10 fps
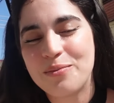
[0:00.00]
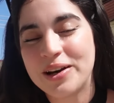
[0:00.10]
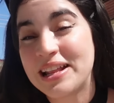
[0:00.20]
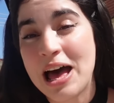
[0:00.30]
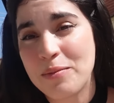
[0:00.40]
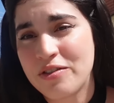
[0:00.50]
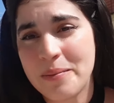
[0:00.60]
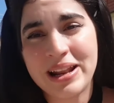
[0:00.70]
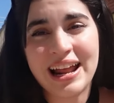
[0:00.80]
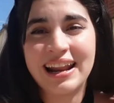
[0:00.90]
And while
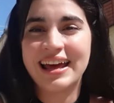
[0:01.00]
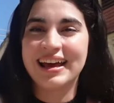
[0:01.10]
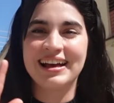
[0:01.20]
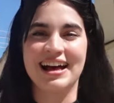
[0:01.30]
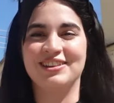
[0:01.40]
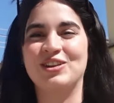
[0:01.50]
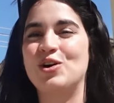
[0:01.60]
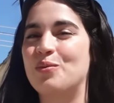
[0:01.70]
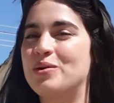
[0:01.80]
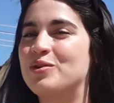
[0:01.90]
my family loved it,
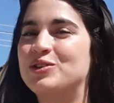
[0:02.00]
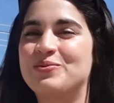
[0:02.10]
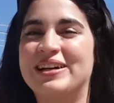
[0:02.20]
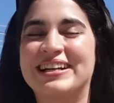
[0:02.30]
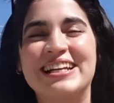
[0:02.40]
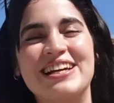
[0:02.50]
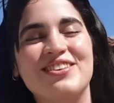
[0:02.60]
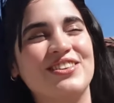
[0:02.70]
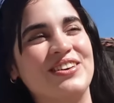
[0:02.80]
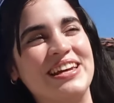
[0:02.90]
we ate super
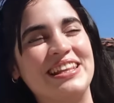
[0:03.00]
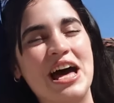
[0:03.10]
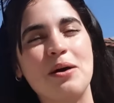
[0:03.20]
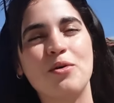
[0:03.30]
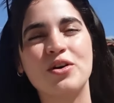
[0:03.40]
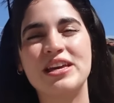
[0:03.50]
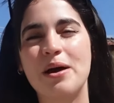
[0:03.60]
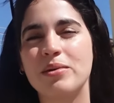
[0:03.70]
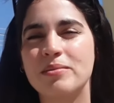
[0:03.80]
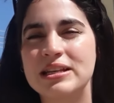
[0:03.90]
delicious food, we were
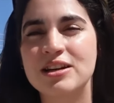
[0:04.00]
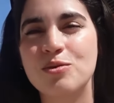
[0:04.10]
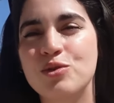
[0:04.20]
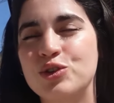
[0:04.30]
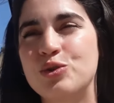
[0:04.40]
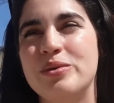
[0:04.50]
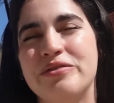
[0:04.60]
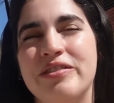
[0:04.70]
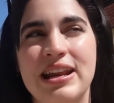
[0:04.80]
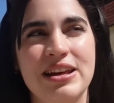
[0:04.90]
full, and it makes me super
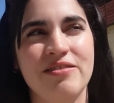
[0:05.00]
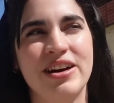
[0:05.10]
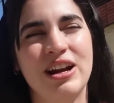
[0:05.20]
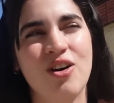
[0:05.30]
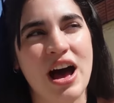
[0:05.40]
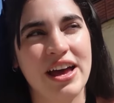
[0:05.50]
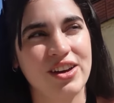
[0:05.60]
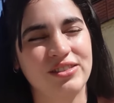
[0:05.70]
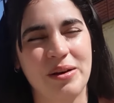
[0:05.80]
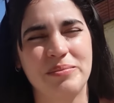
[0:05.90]
happy to see them
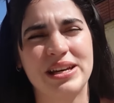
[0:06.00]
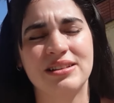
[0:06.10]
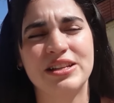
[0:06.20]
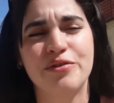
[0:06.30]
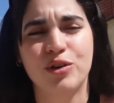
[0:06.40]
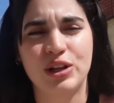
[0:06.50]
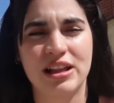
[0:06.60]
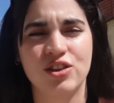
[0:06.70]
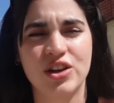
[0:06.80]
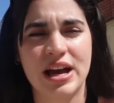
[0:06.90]
also enjoying,
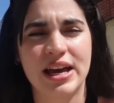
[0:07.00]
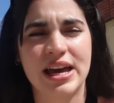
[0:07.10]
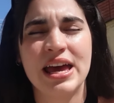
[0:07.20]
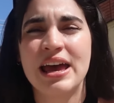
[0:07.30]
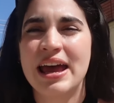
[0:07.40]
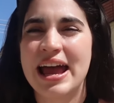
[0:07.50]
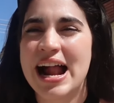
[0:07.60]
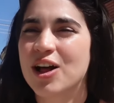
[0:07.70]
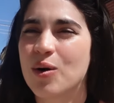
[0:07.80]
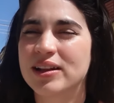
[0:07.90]
since
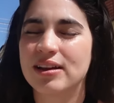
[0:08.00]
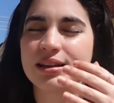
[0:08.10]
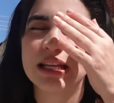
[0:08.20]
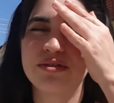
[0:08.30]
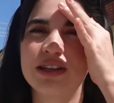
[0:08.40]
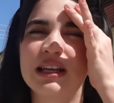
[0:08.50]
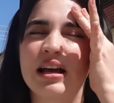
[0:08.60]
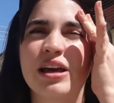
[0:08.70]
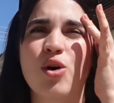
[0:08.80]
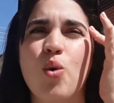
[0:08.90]
it's quite difficult
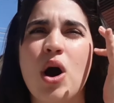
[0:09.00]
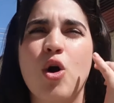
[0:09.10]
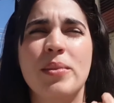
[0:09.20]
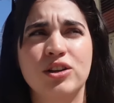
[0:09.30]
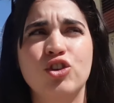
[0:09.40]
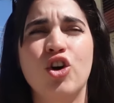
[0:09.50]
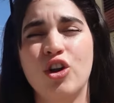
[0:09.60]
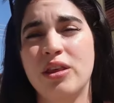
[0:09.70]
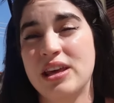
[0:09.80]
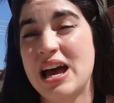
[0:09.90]
here in Cuba to eat
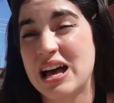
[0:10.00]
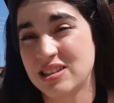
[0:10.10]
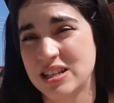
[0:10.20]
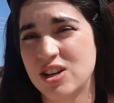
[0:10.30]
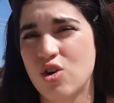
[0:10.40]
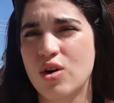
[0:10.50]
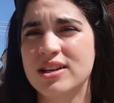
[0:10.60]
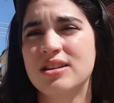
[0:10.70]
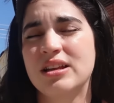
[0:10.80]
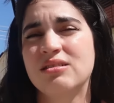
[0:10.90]
like this every day
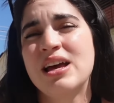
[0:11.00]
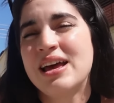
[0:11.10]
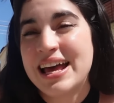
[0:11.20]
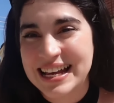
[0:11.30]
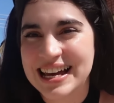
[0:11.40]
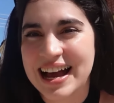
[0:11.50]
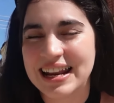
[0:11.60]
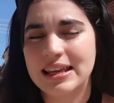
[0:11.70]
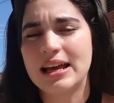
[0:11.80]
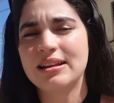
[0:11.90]
with that quality.
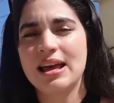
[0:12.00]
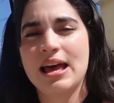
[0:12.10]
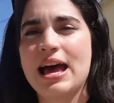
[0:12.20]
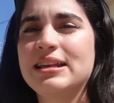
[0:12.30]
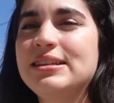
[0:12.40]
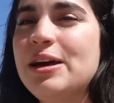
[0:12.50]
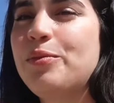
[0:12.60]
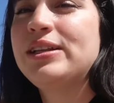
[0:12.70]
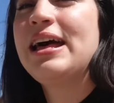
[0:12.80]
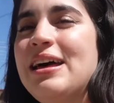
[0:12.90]

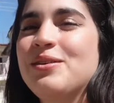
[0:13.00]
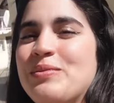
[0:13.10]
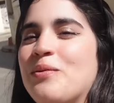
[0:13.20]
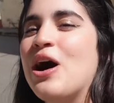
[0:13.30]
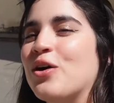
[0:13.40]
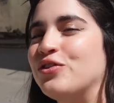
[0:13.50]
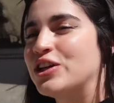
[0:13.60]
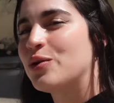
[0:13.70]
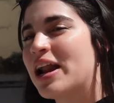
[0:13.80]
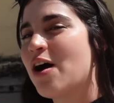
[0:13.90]
Let's continue and
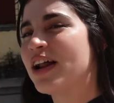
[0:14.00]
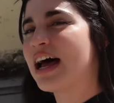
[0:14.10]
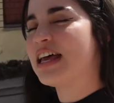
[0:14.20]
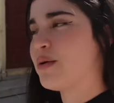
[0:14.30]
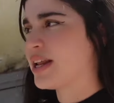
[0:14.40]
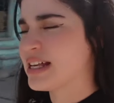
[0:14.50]
see what we're having for